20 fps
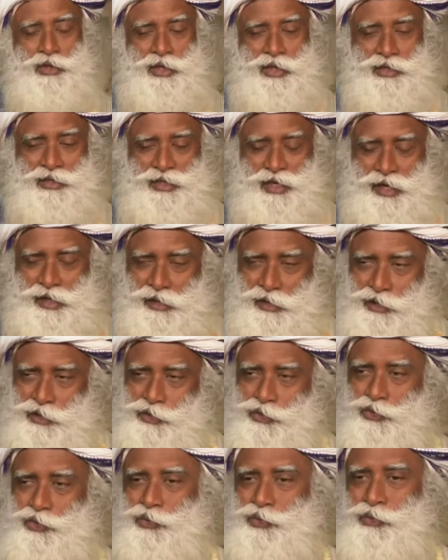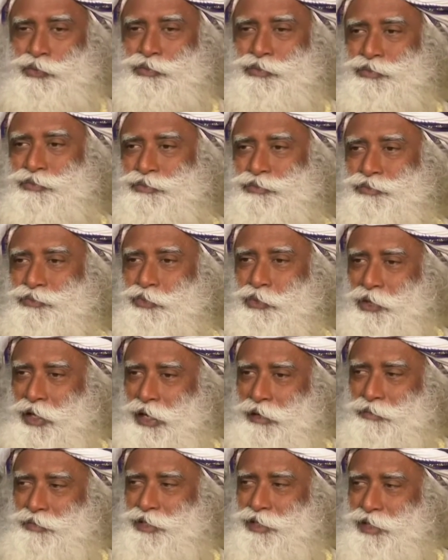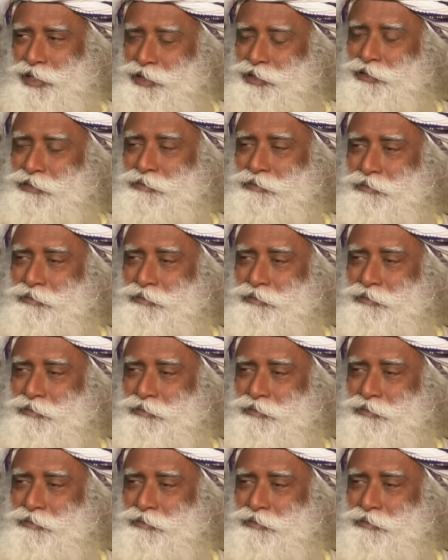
entirely true, what I am saying,